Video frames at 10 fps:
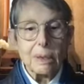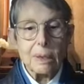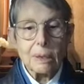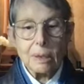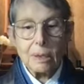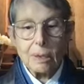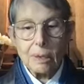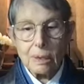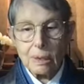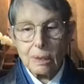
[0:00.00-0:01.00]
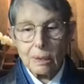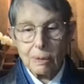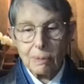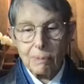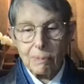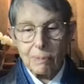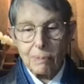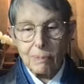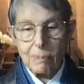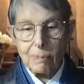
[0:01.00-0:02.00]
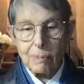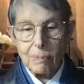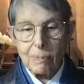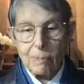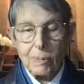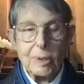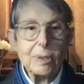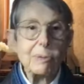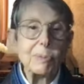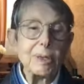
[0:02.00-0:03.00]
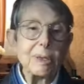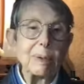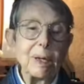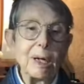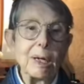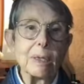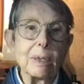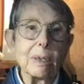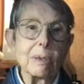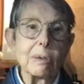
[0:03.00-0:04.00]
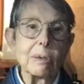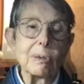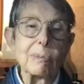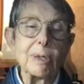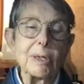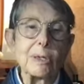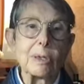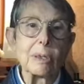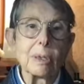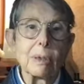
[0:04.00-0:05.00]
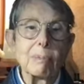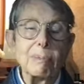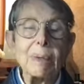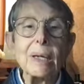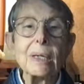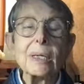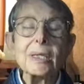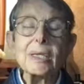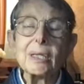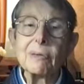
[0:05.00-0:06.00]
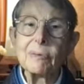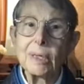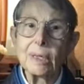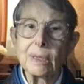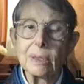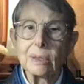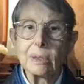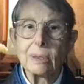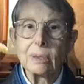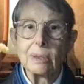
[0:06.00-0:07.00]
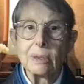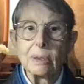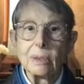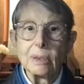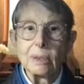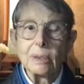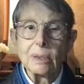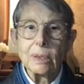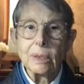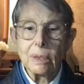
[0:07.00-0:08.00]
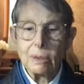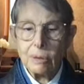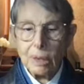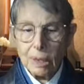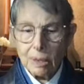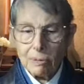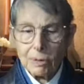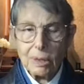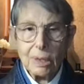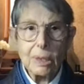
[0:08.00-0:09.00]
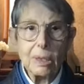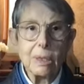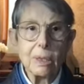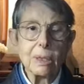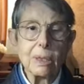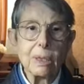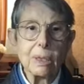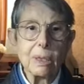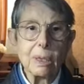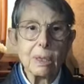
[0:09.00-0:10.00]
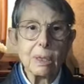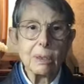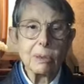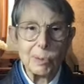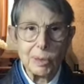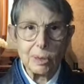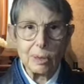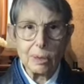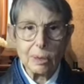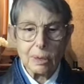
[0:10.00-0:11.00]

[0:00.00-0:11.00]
And this is what's really behind so much pain and suffering in our own lives and in the world.